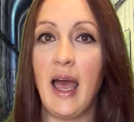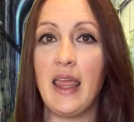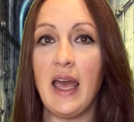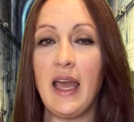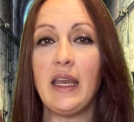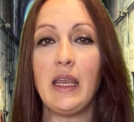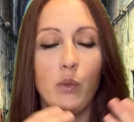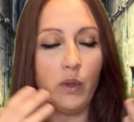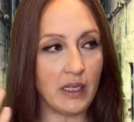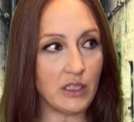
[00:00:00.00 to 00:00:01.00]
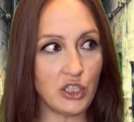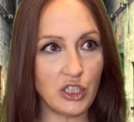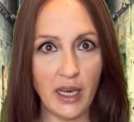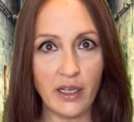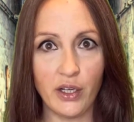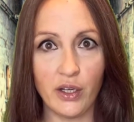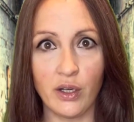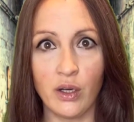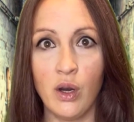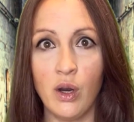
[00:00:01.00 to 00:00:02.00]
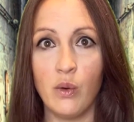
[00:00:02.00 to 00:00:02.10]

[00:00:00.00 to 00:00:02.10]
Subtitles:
and then he would inject her